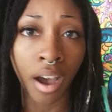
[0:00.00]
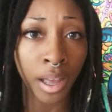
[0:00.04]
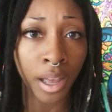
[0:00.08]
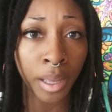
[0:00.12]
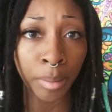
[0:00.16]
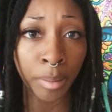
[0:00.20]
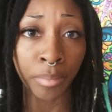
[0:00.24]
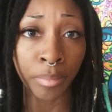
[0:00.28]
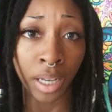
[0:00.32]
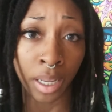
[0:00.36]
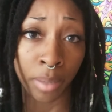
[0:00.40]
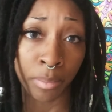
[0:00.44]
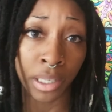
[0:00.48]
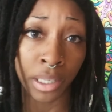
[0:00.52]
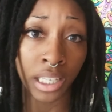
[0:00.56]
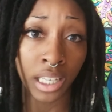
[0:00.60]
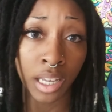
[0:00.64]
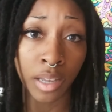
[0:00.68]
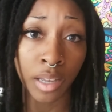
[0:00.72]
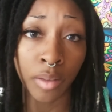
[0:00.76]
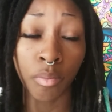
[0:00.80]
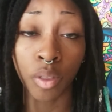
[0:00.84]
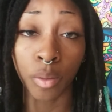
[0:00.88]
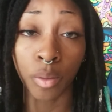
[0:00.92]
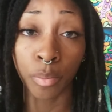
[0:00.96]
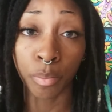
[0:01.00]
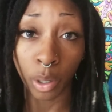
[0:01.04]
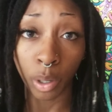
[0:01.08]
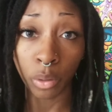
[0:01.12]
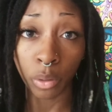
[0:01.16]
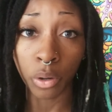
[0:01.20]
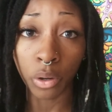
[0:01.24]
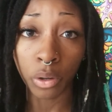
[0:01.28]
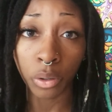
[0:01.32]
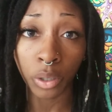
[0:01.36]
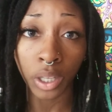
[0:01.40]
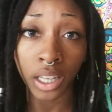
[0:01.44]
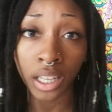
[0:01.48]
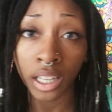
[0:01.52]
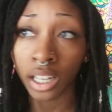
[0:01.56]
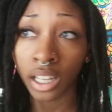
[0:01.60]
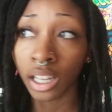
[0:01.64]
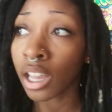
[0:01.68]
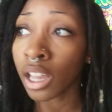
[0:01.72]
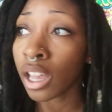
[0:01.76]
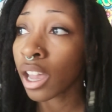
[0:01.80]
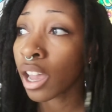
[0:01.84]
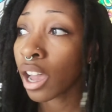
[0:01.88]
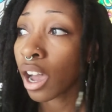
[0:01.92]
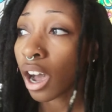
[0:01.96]
I am naming him the Boho
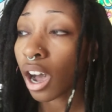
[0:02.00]
King.